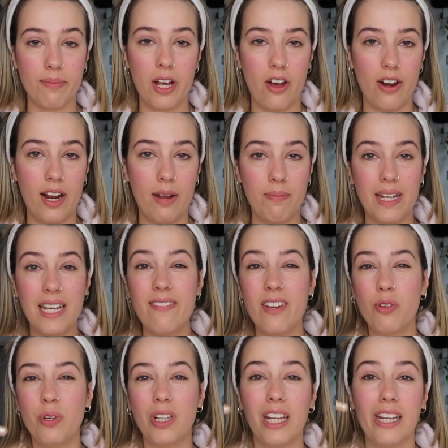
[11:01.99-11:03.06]
something on them,
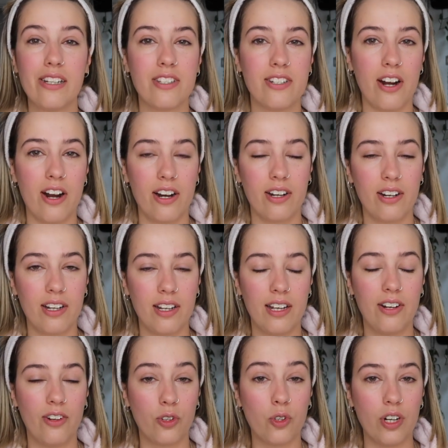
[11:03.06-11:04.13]
even with Lid Star,
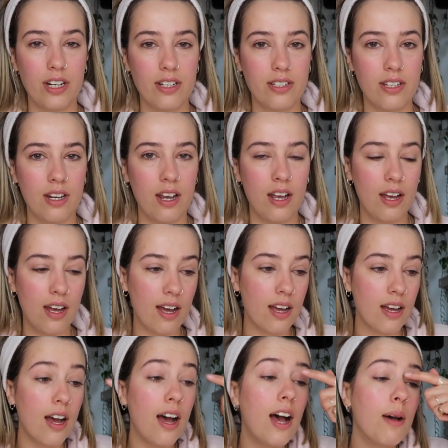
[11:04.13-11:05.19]
it'll crease.
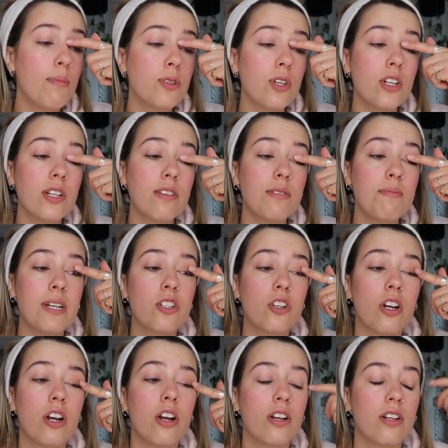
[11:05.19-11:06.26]
So I just have to make
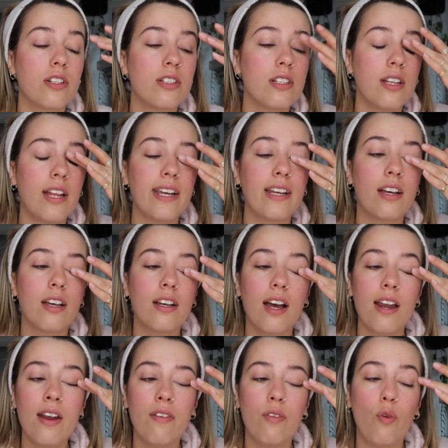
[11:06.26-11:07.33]
sure to like
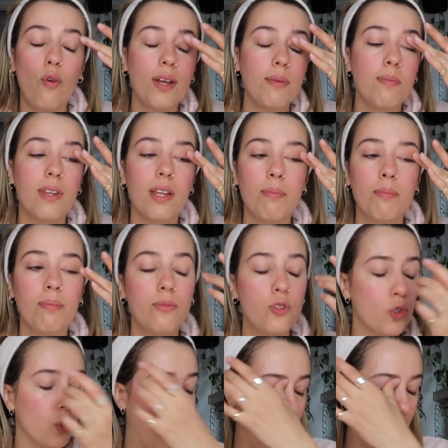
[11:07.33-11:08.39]
kind of wipe them
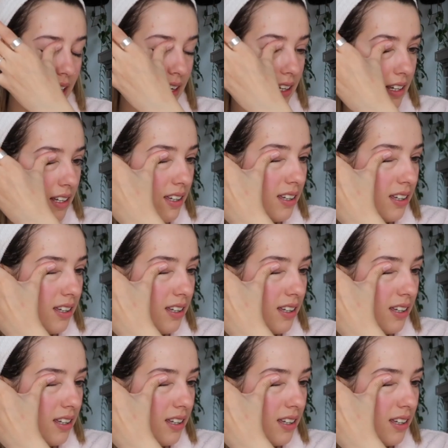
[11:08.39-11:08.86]
dry.